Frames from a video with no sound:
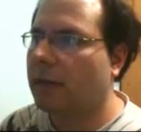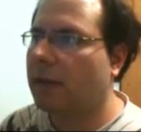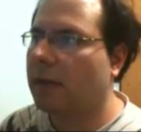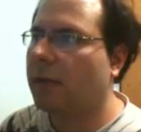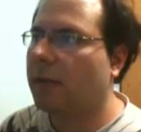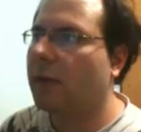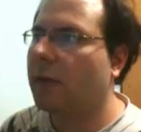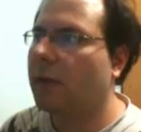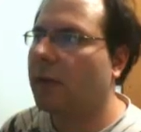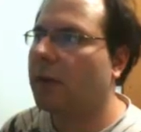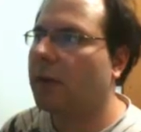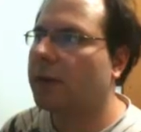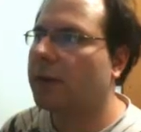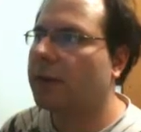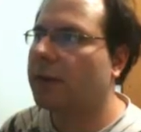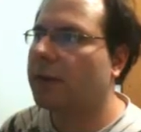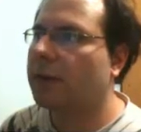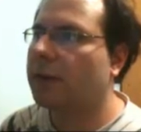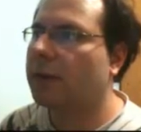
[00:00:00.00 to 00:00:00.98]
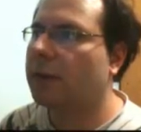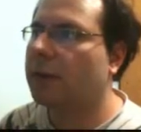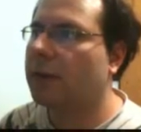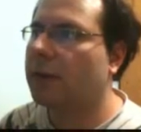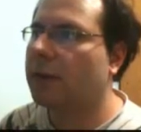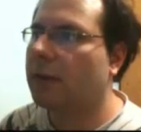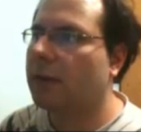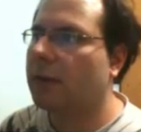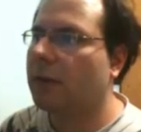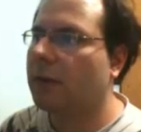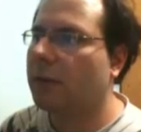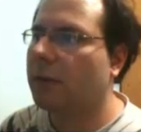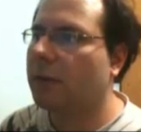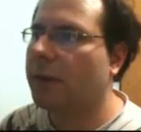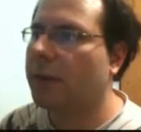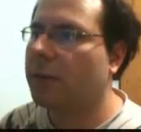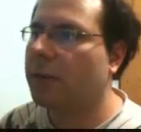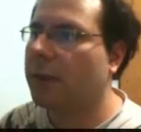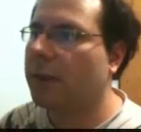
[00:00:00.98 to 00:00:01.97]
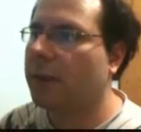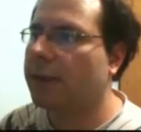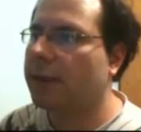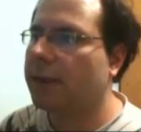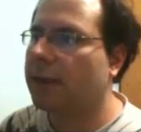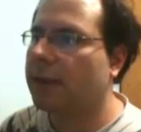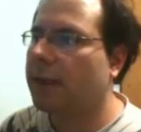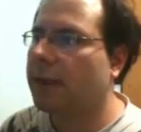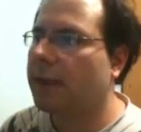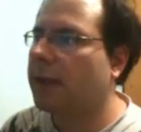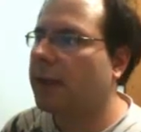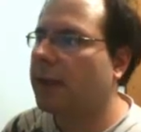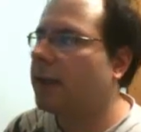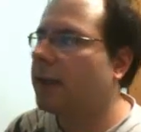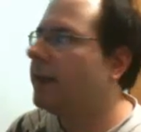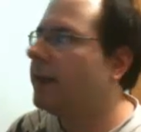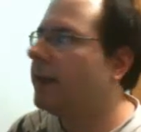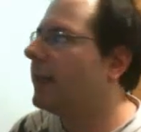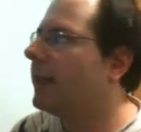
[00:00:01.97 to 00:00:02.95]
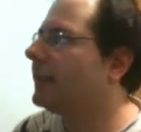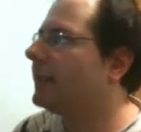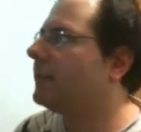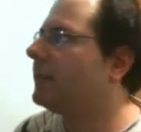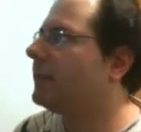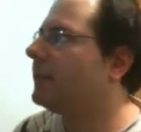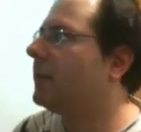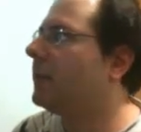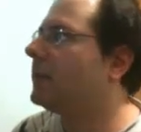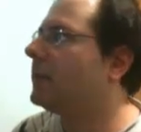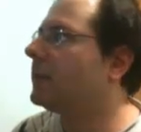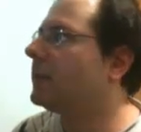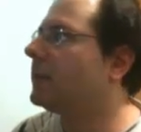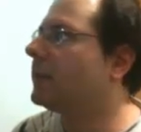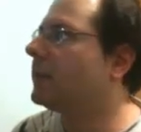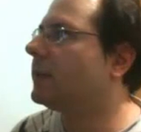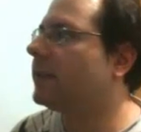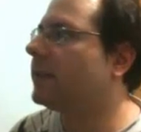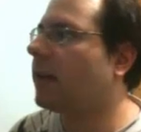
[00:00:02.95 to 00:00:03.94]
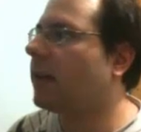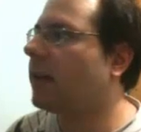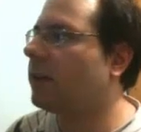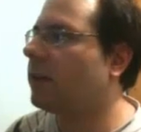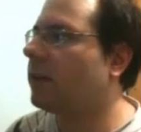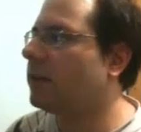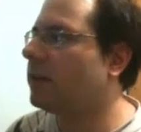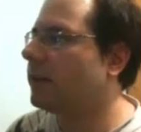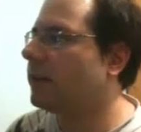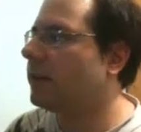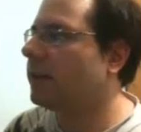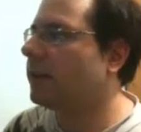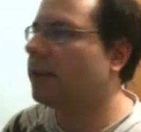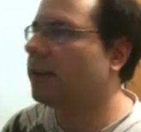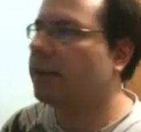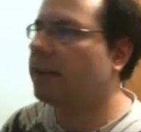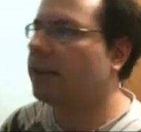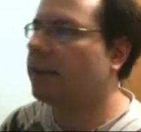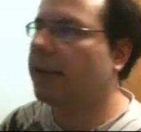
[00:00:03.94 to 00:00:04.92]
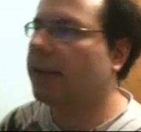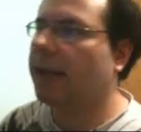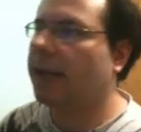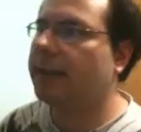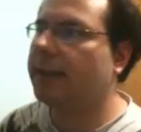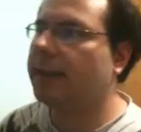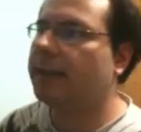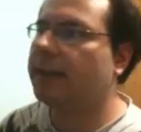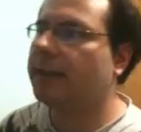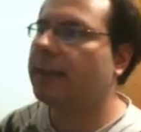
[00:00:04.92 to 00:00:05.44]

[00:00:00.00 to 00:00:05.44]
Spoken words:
Of course, you always want that special sound that